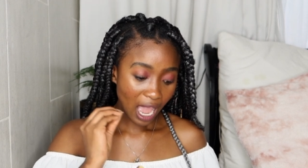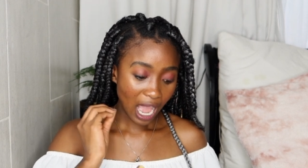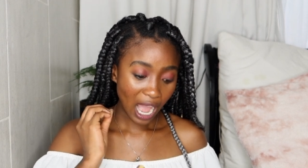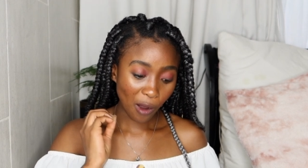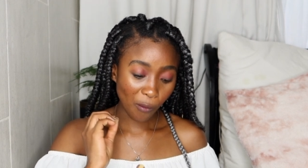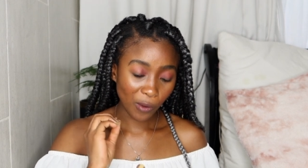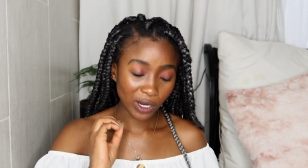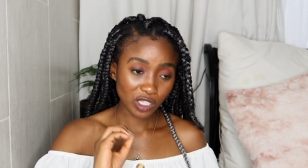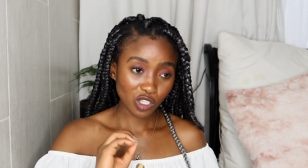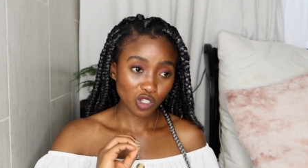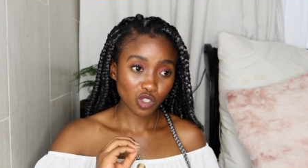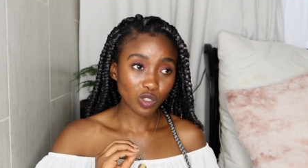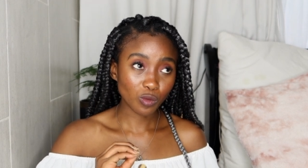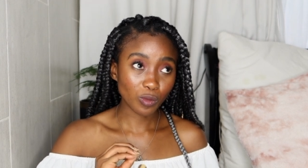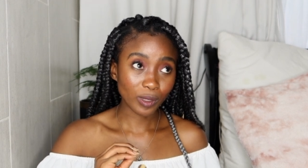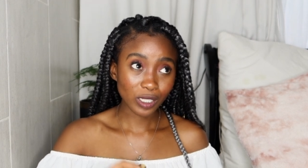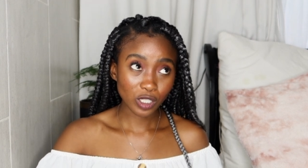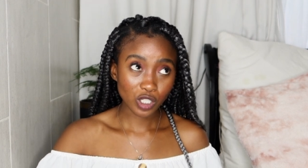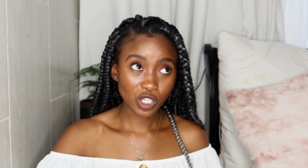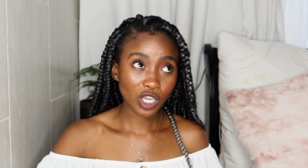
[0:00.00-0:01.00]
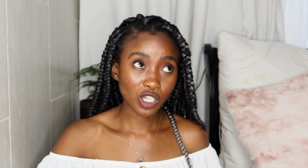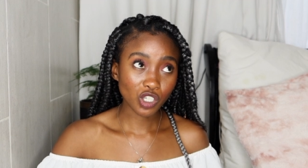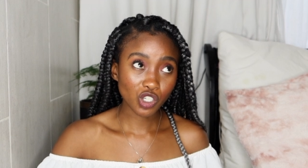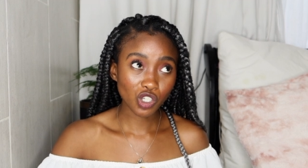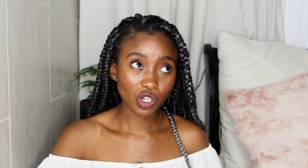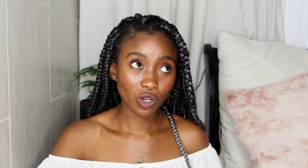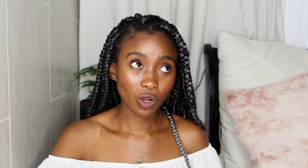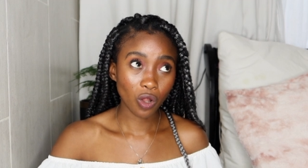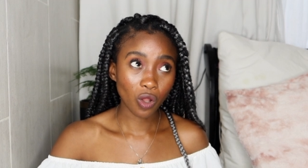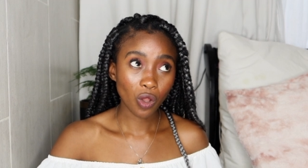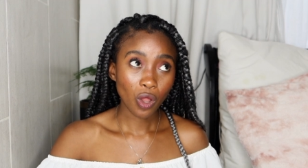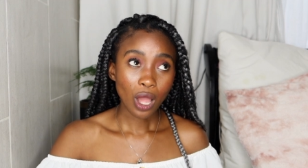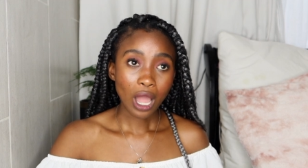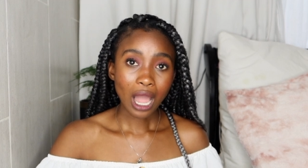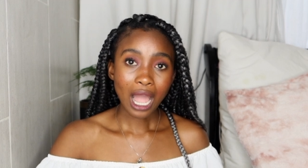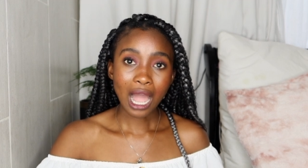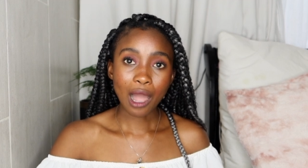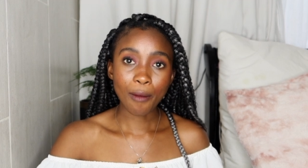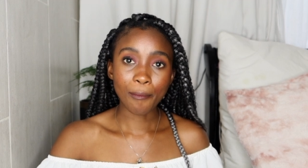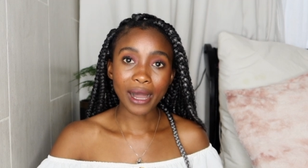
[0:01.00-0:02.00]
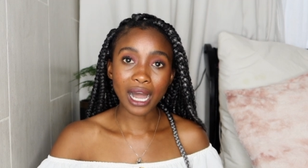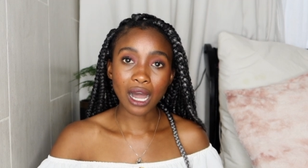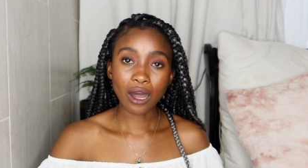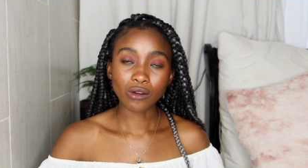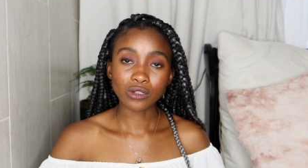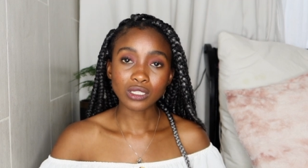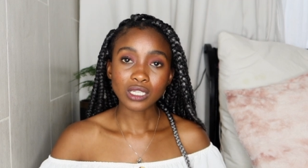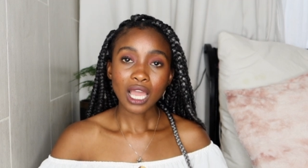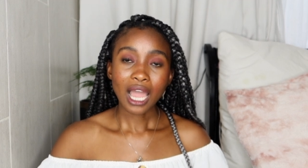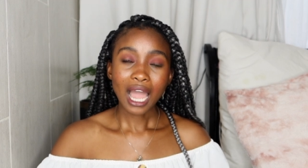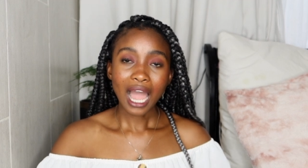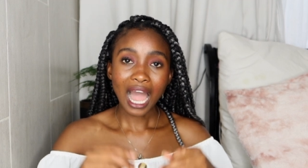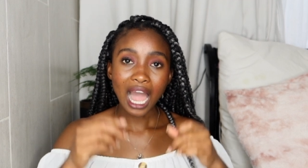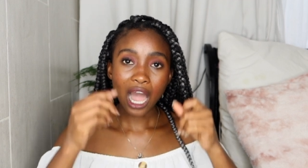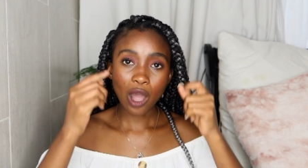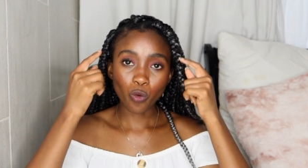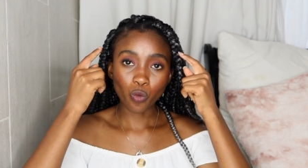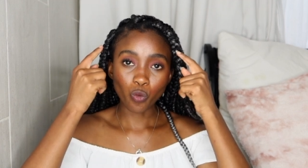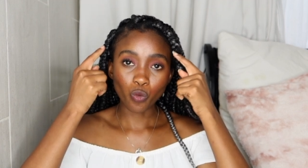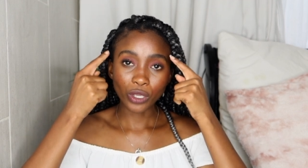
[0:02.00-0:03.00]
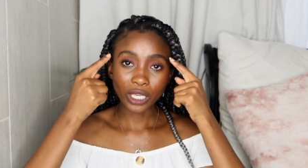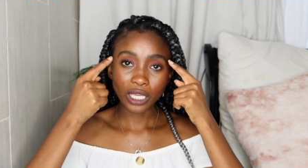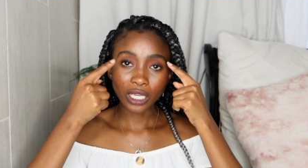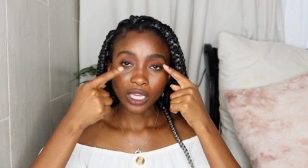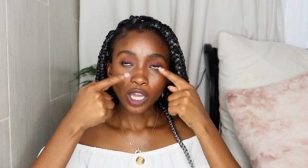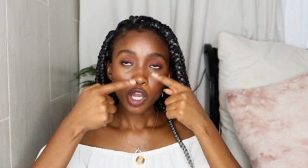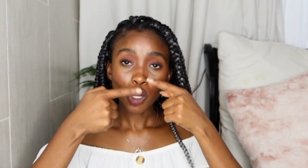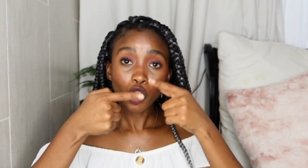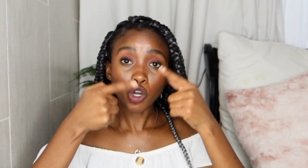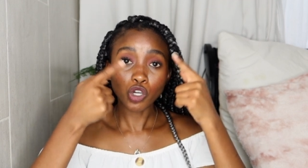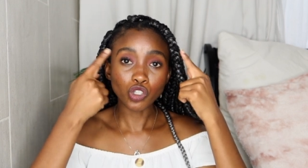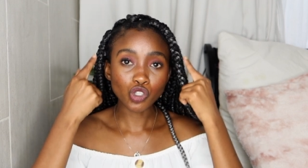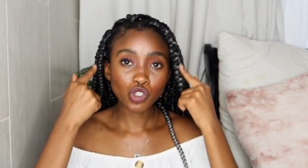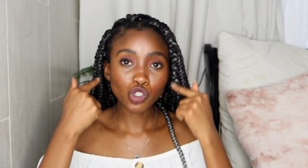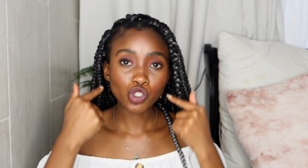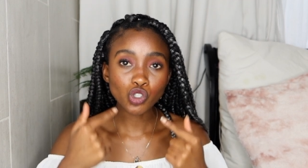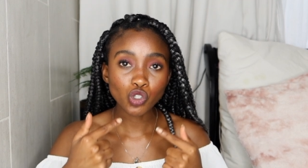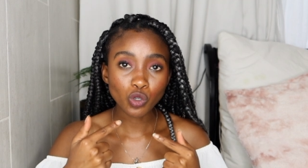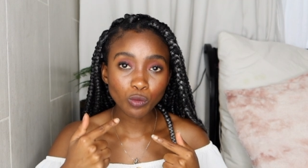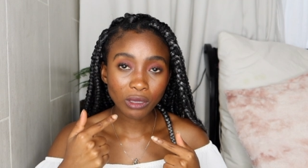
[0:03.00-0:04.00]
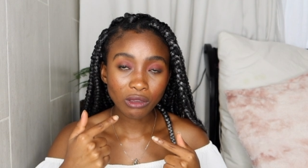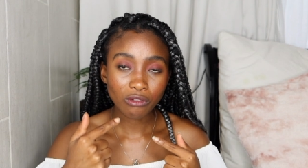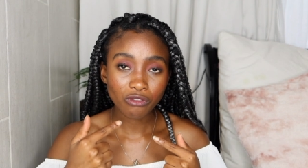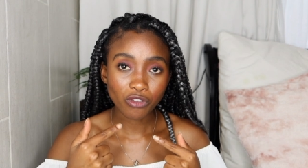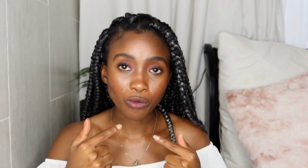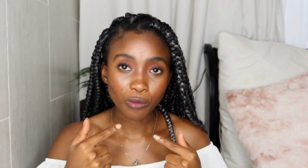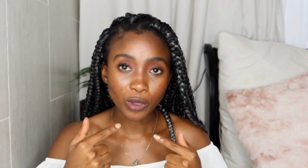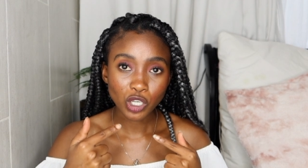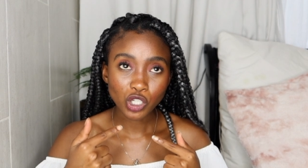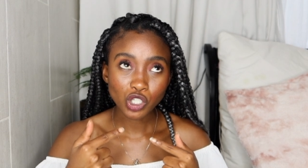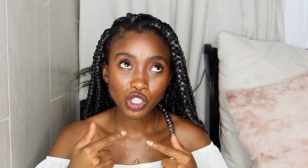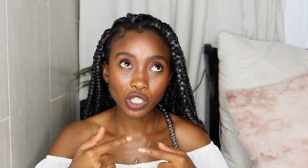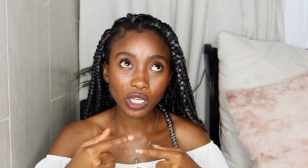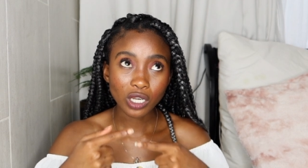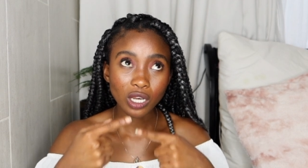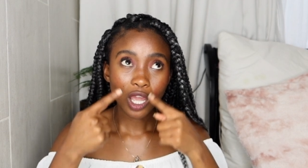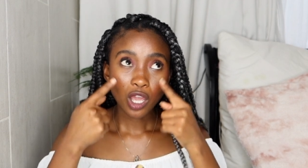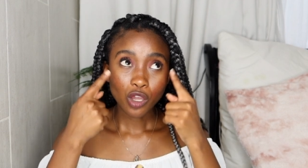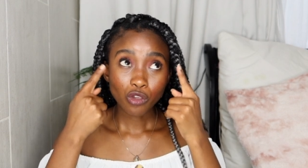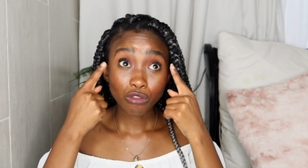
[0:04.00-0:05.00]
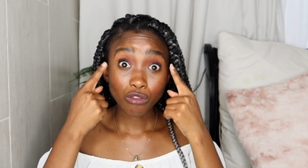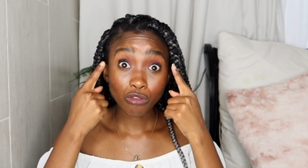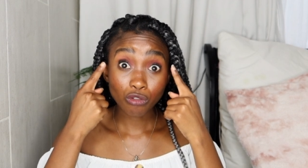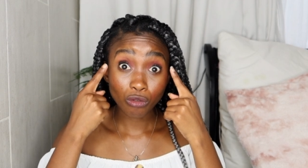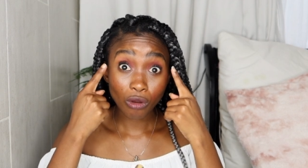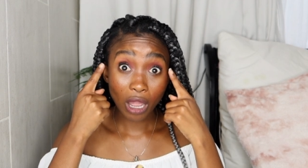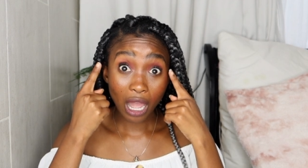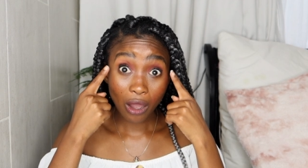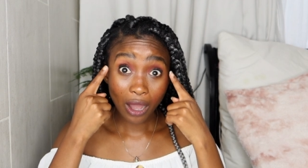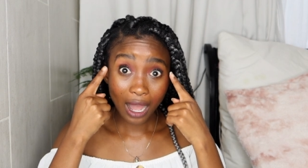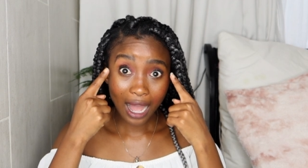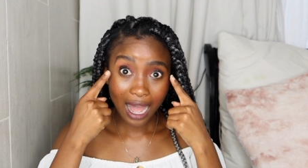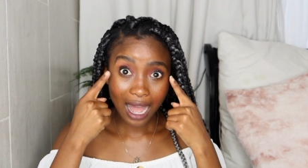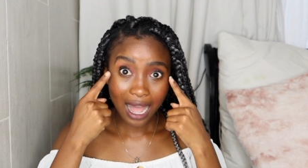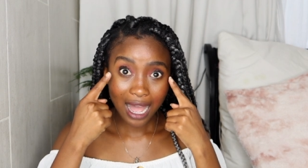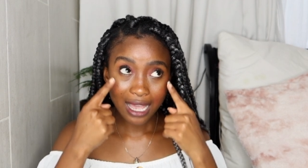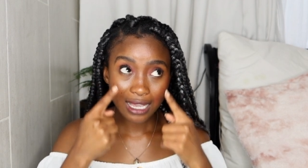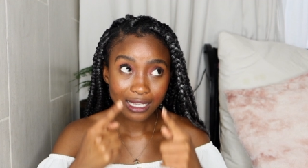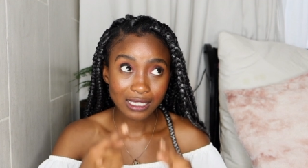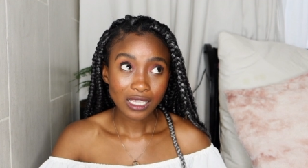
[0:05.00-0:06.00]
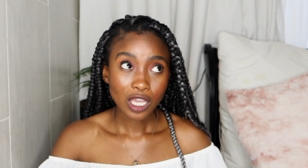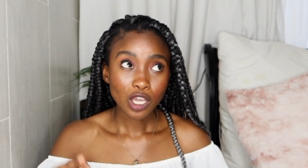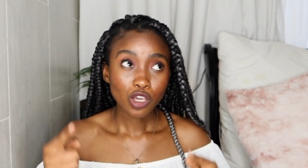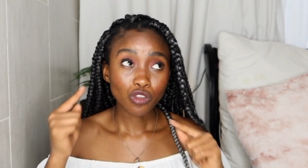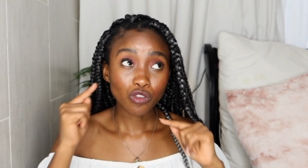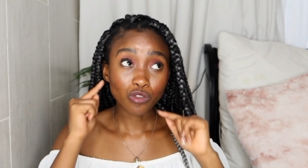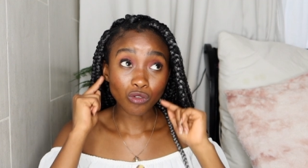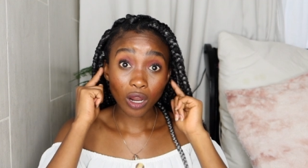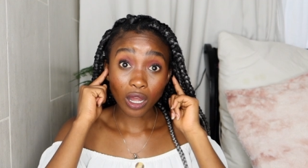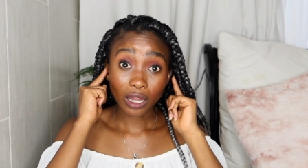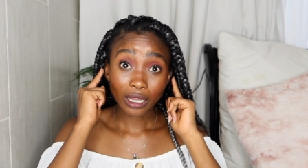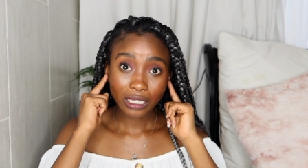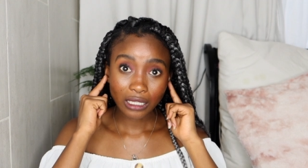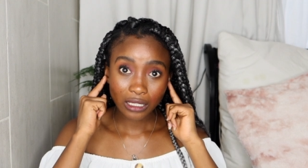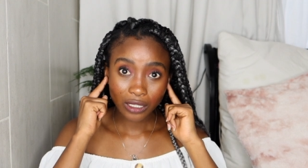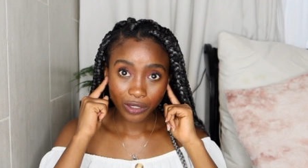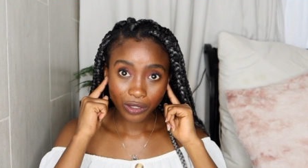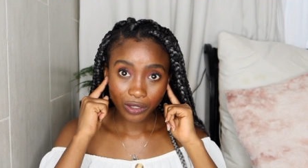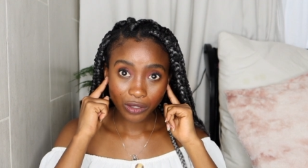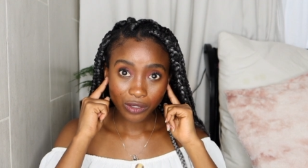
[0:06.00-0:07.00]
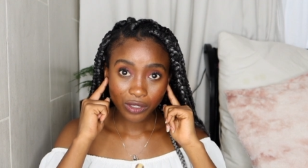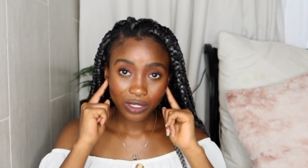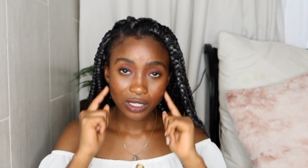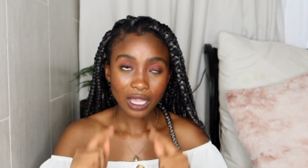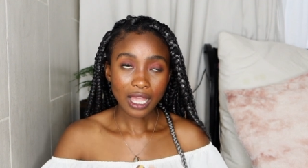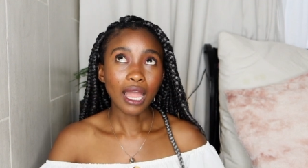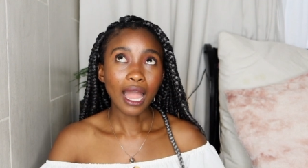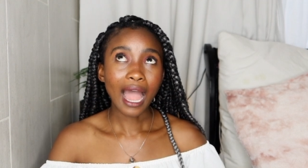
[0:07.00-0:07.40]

I want us to be intentional about how we consume information through our eyes, through our ears.